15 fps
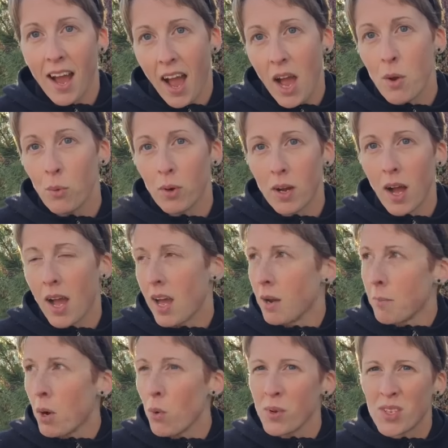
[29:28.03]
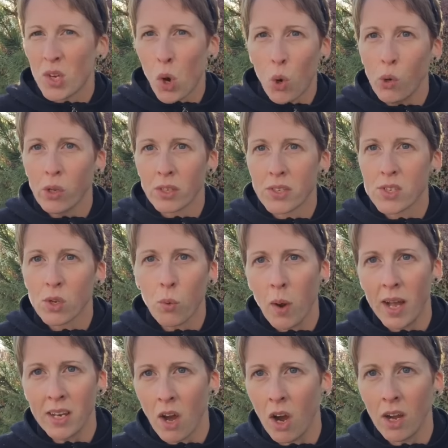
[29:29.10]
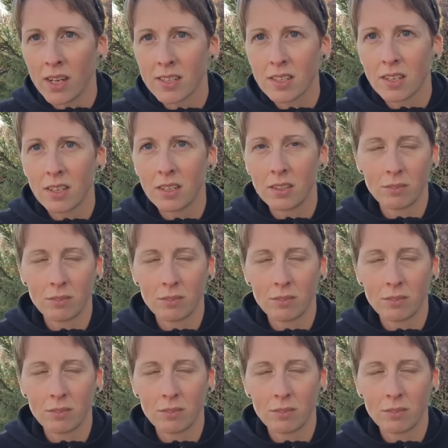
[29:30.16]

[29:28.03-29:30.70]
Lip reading: And I'm always cold, so why not?